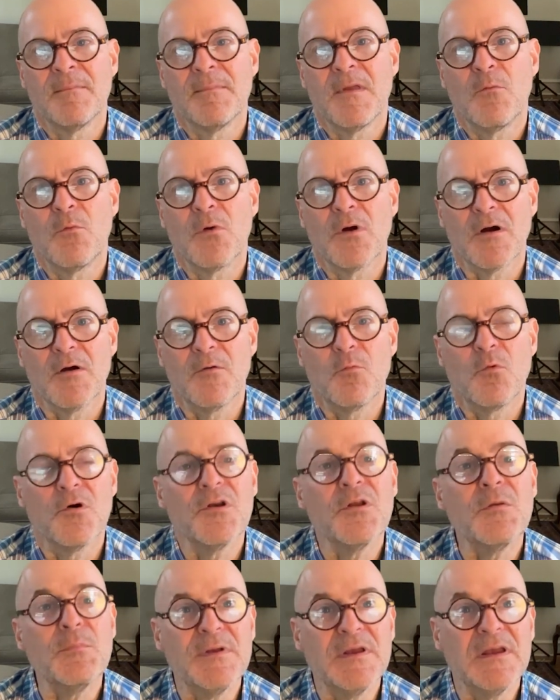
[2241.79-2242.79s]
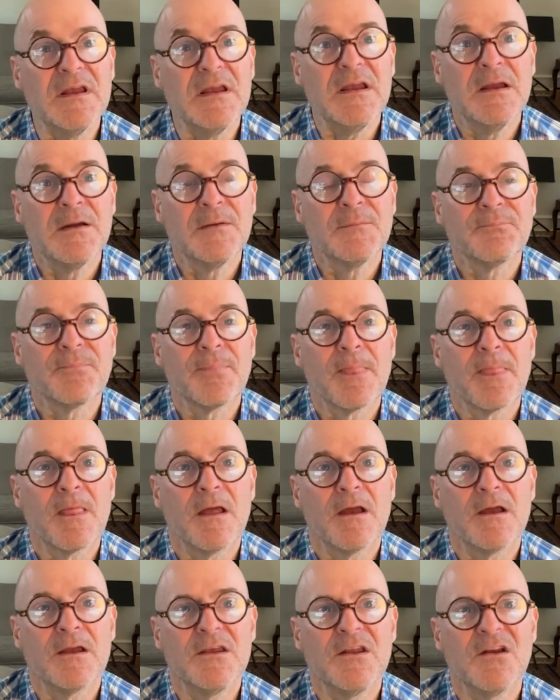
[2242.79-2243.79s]
where I want to be.
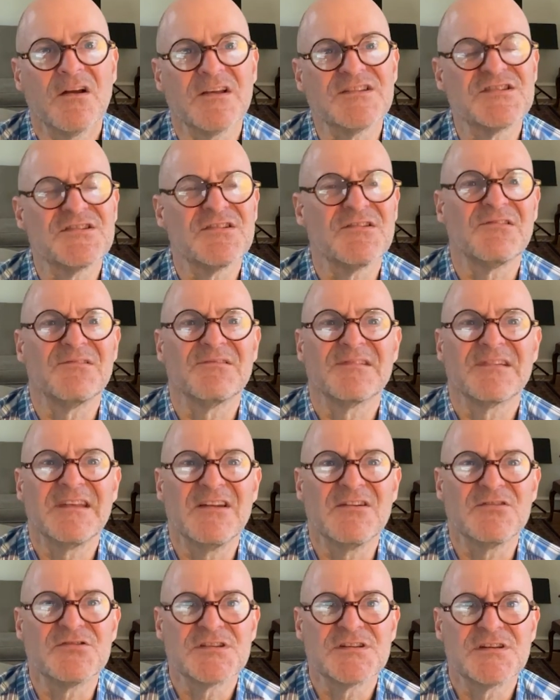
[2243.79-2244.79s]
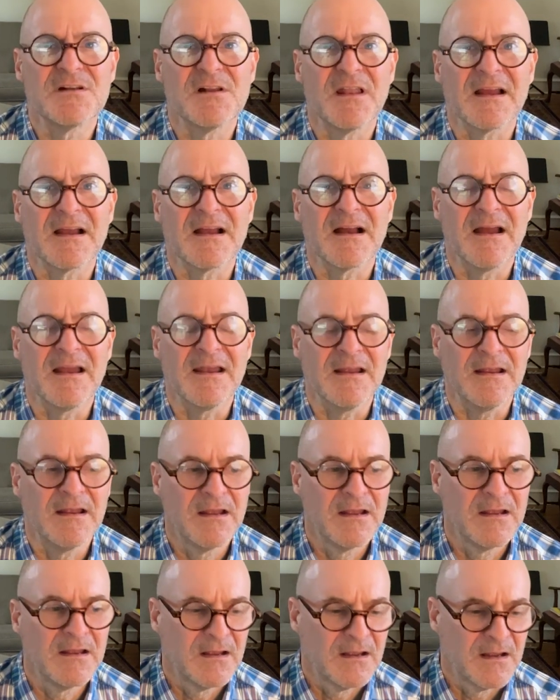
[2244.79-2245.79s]
You know, I still, you know, a
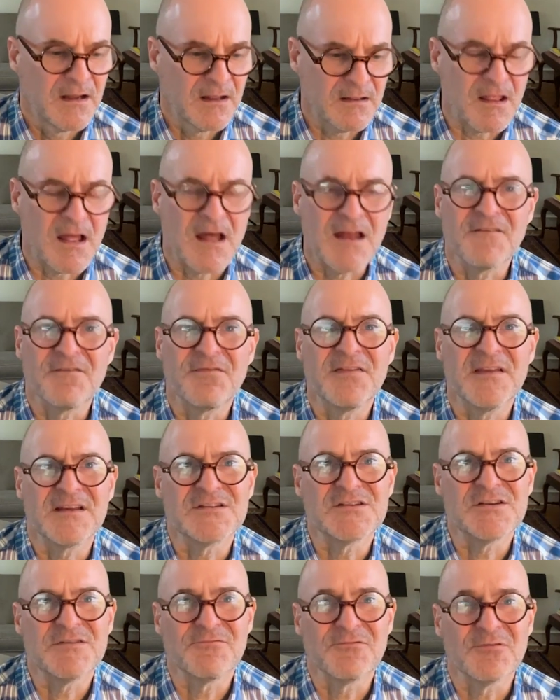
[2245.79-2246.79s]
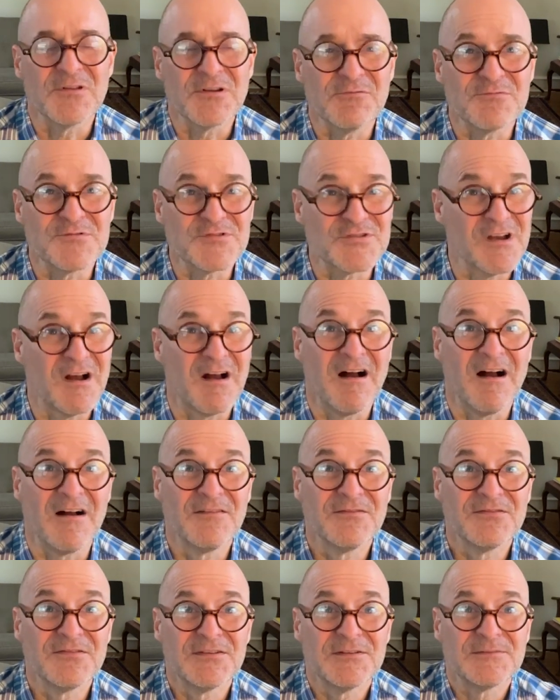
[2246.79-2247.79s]
lot of things have really
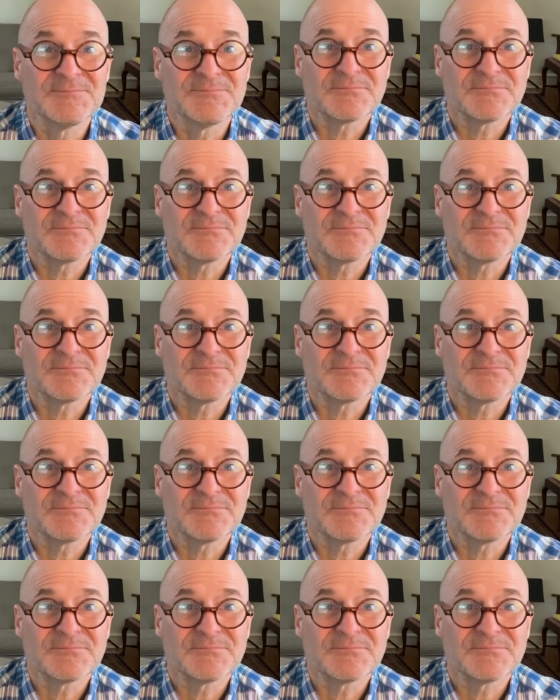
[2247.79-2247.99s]
resolved.